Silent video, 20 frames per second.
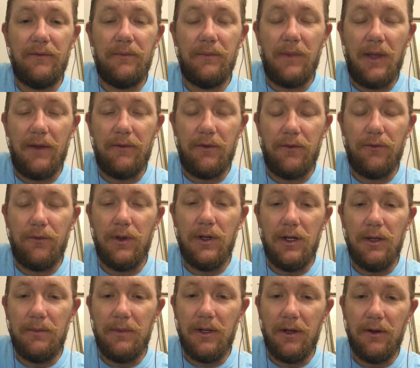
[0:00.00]
I have a friend
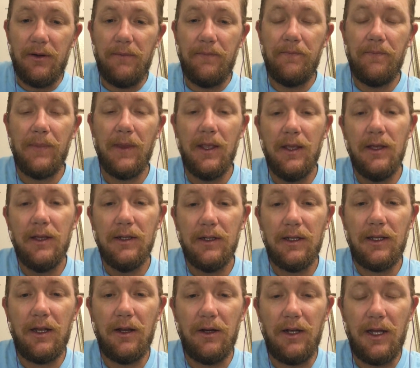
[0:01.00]
up there
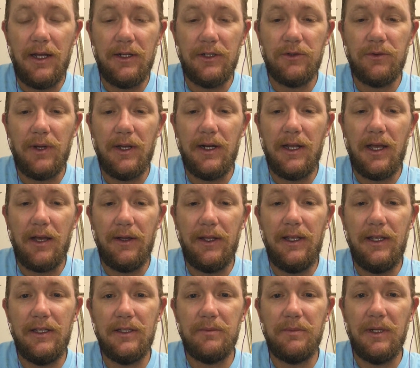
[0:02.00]
Carolinas right now, he
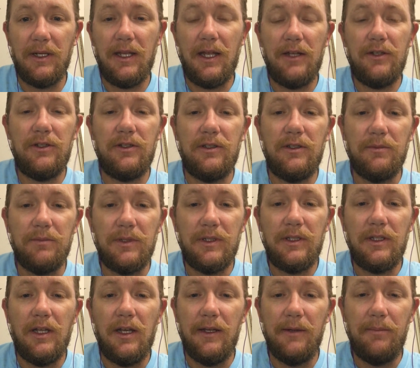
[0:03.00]
has been catching some
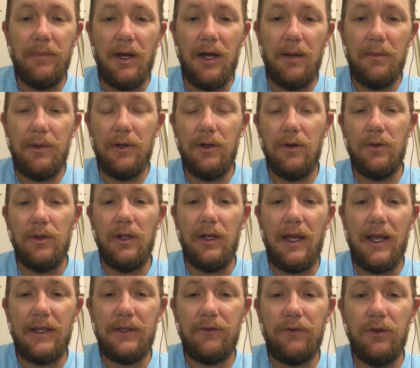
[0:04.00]
stud pompano the
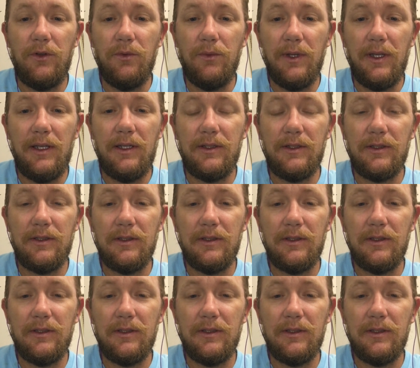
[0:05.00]
last few weeks,